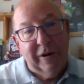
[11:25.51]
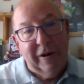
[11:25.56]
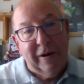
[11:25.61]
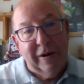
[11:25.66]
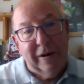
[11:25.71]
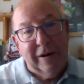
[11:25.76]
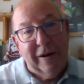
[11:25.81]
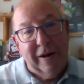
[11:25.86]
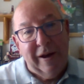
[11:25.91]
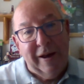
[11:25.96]

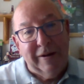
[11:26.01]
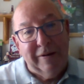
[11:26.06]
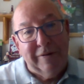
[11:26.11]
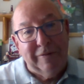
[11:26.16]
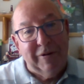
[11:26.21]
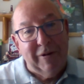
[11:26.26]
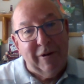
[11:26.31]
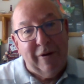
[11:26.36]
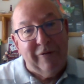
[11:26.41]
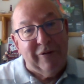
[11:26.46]
uh,
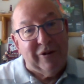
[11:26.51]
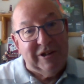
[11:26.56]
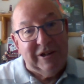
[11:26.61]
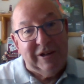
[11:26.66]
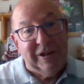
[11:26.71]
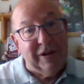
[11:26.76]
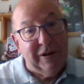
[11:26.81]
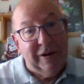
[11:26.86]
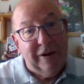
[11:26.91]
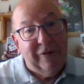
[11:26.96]
and
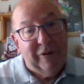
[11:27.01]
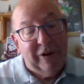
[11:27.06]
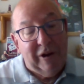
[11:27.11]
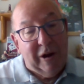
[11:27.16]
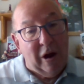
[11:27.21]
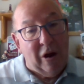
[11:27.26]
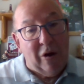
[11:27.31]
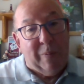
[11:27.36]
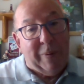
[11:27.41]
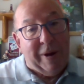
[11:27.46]
obviously if you
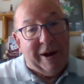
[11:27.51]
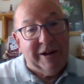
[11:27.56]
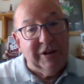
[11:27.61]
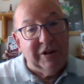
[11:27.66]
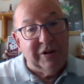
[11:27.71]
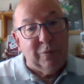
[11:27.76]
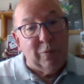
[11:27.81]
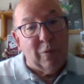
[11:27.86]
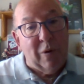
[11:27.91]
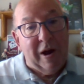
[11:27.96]
go back
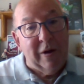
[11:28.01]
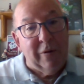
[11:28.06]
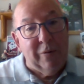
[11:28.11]
to way,